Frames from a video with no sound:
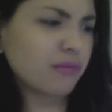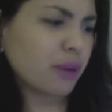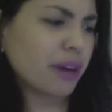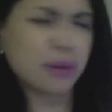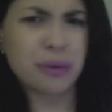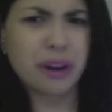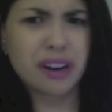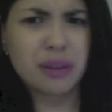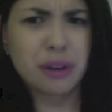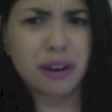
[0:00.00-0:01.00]
with
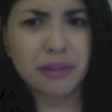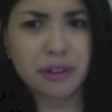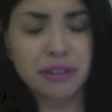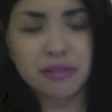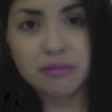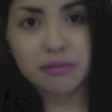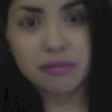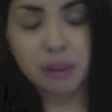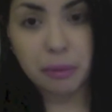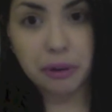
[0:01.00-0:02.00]
Retina, whatever
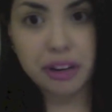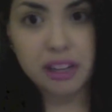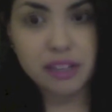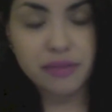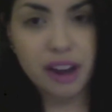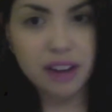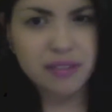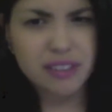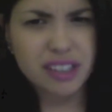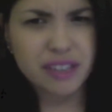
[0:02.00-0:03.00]
number it is,
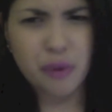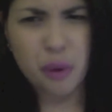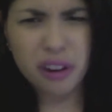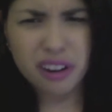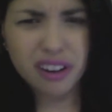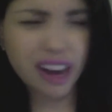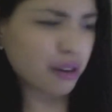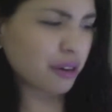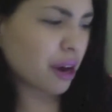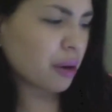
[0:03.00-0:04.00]
564, I
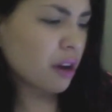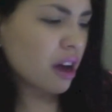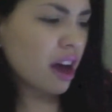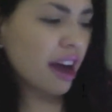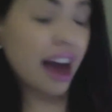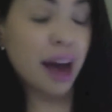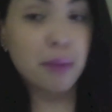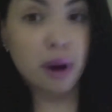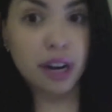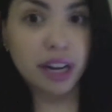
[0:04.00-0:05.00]
don't know. I
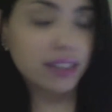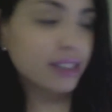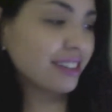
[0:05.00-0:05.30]
bought it